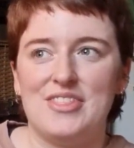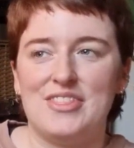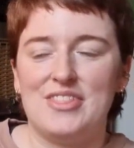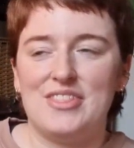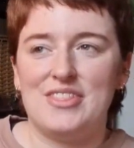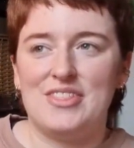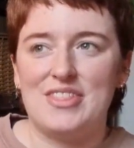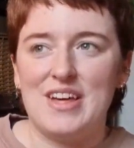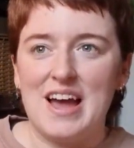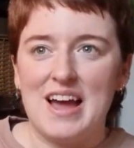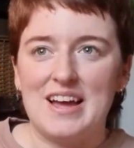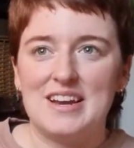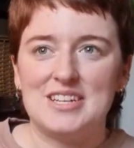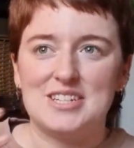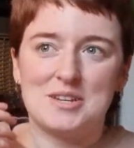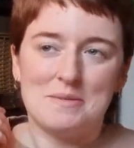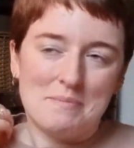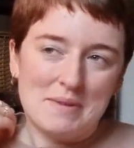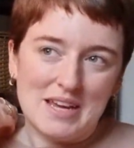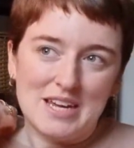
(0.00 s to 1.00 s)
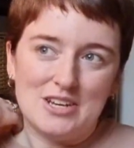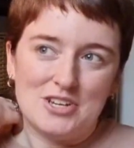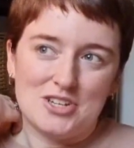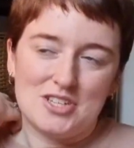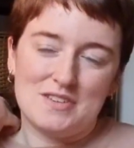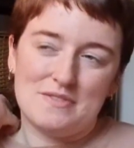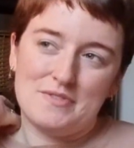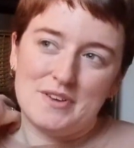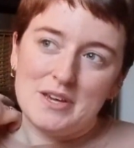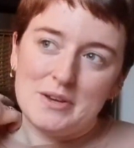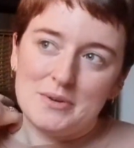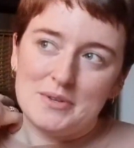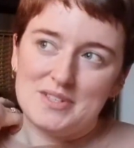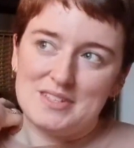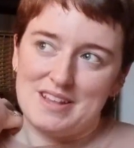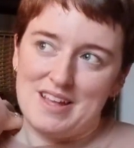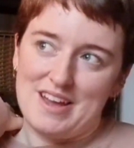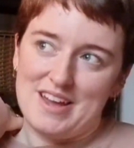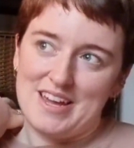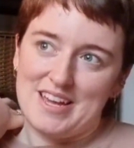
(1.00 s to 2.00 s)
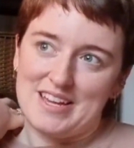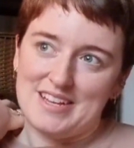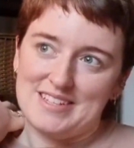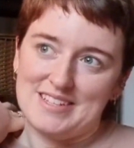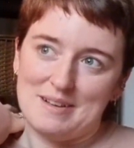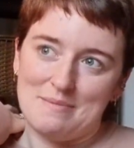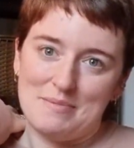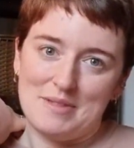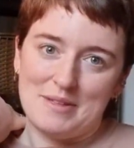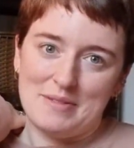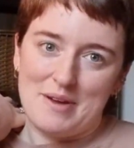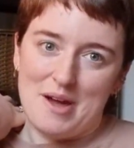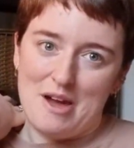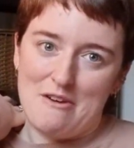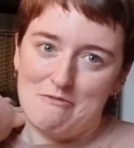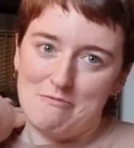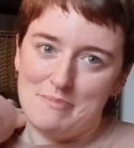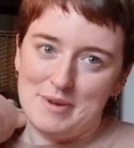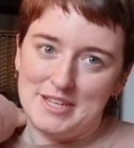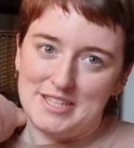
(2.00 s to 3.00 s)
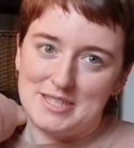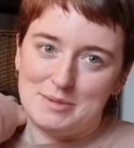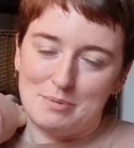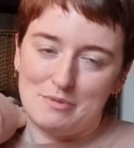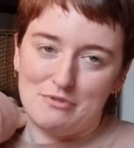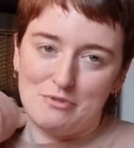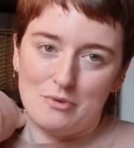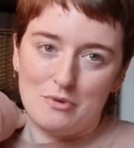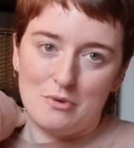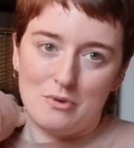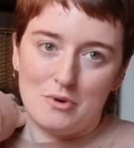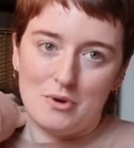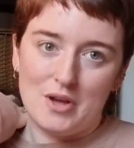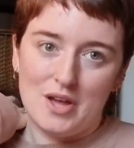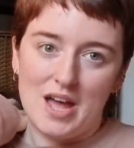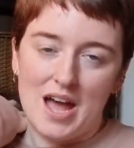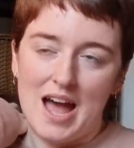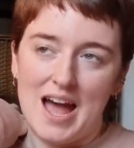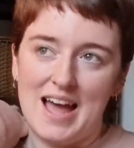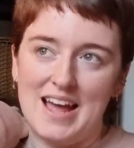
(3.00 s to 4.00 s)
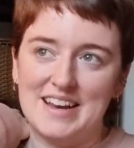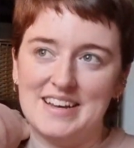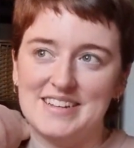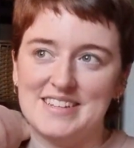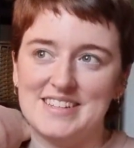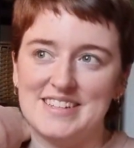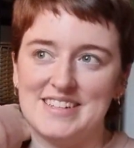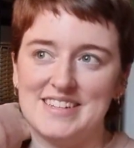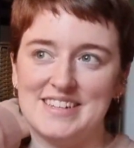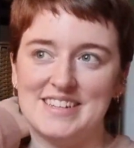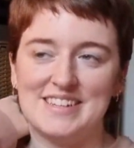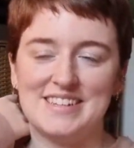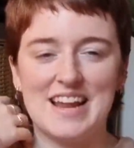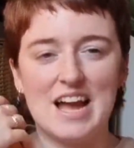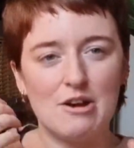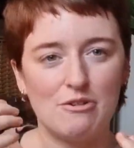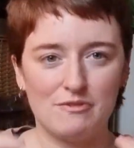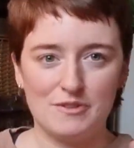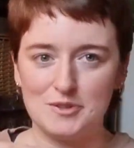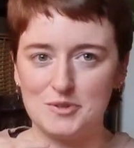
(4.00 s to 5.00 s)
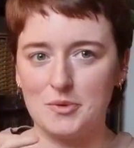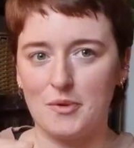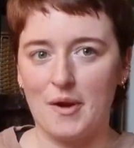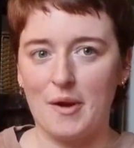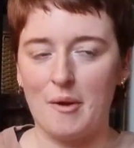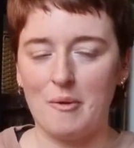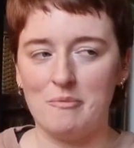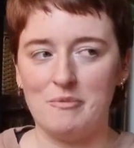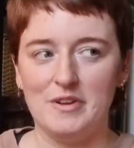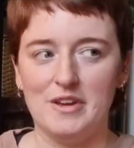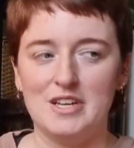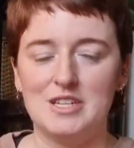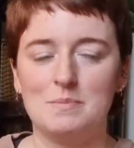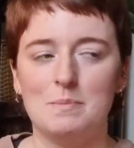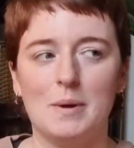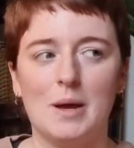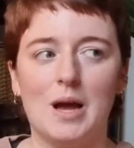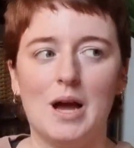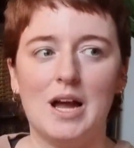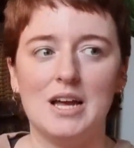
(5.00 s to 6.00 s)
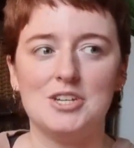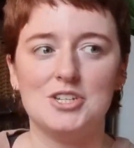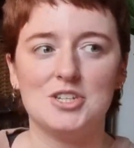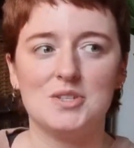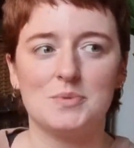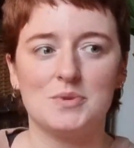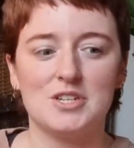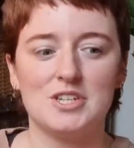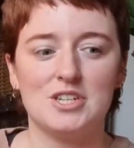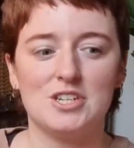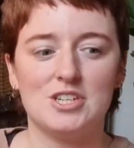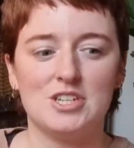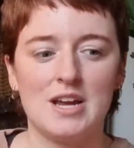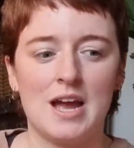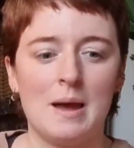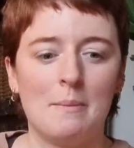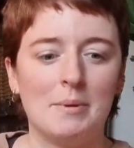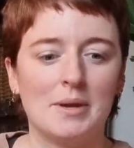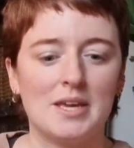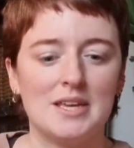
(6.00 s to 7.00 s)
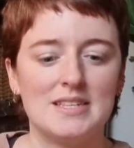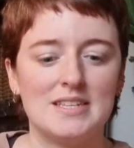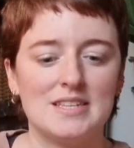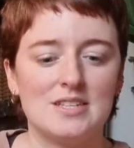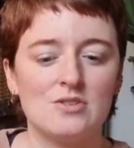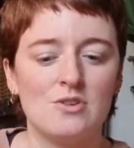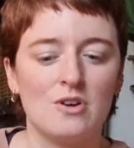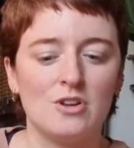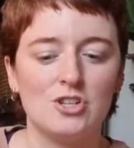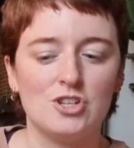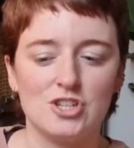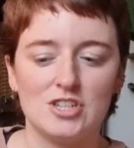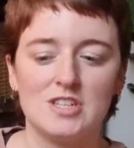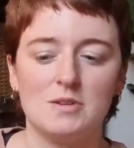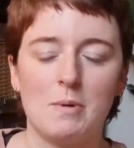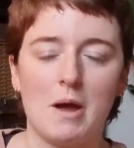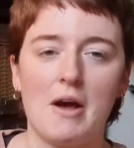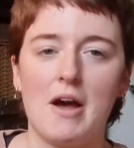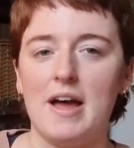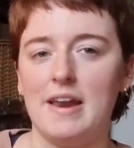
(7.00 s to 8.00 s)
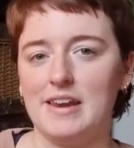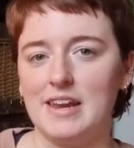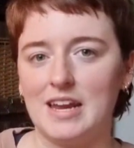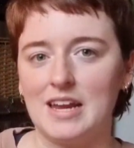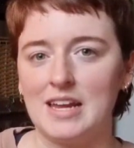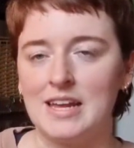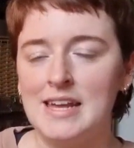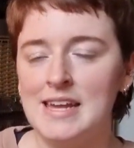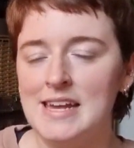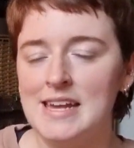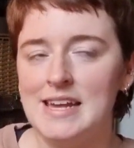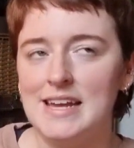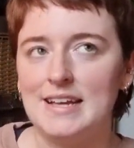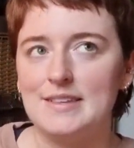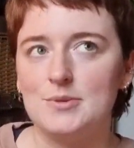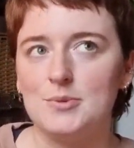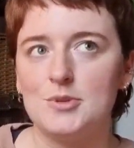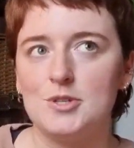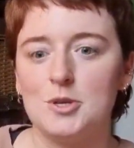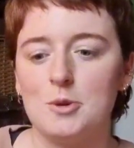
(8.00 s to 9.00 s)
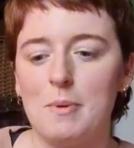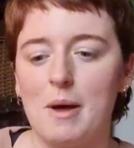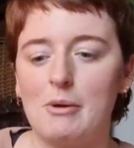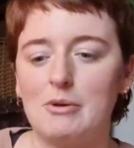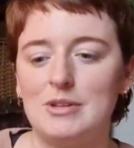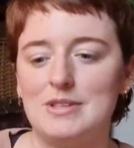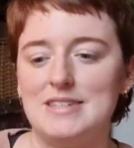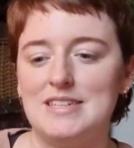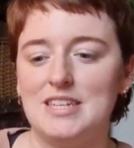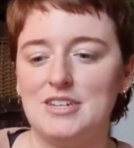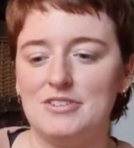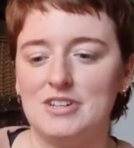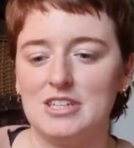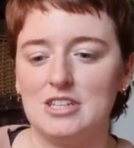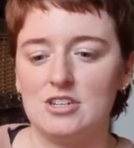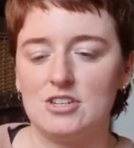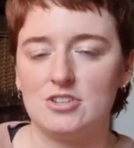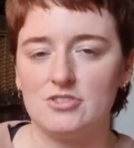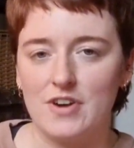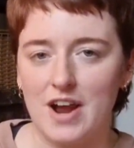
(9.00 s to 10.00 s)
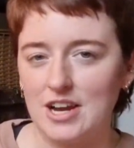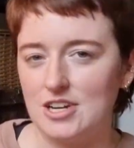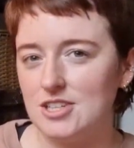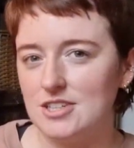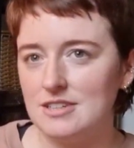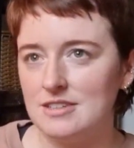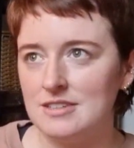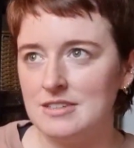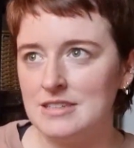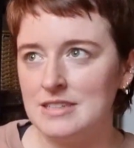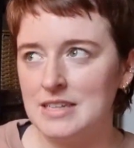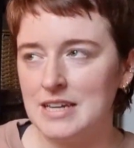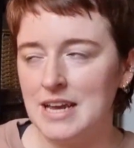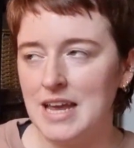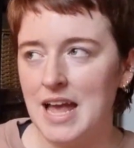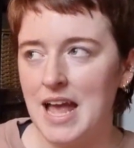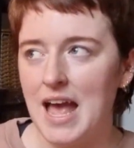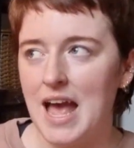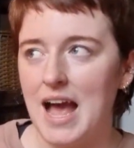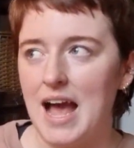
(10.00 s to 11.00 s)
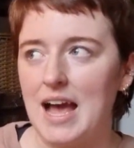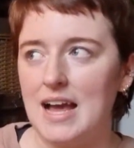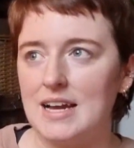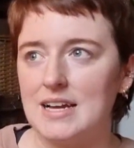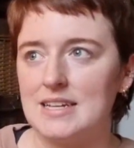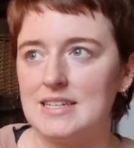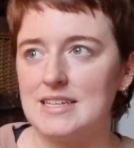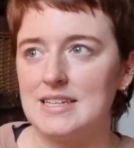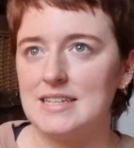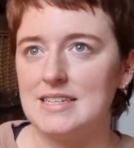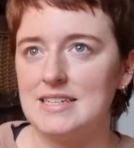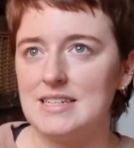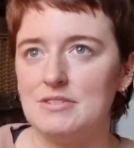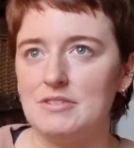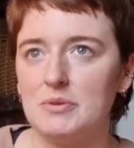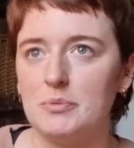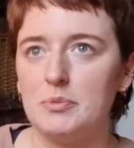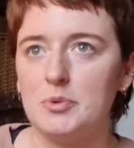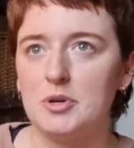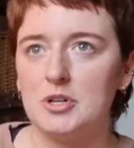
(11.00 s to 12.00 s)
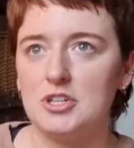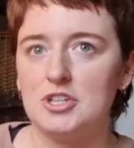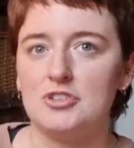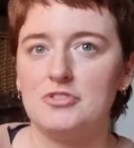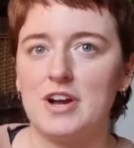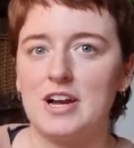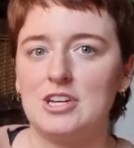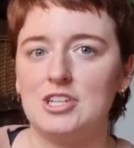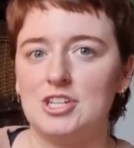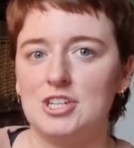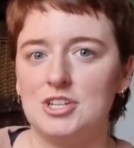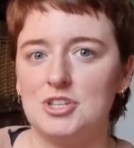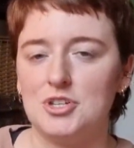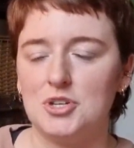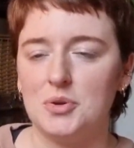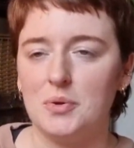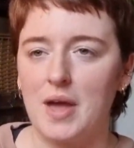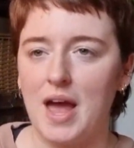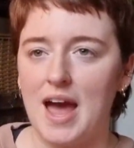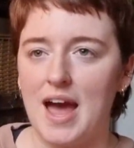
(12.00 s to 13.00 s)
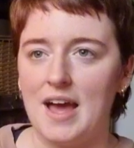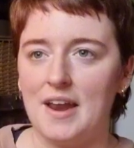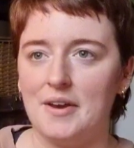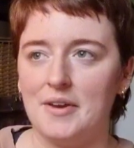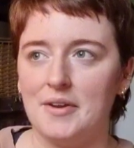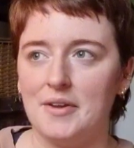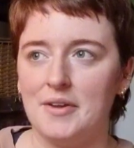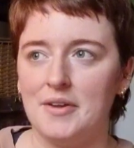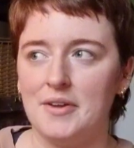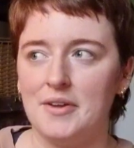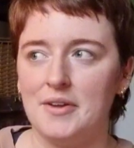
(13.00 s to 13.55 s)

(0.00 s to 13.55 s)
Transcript: that to me just feels like something that I've missed before and now feels quite obvious, but I just wanted to share because it's not just about adding. It's also about considering the distractions and considering what distractions you can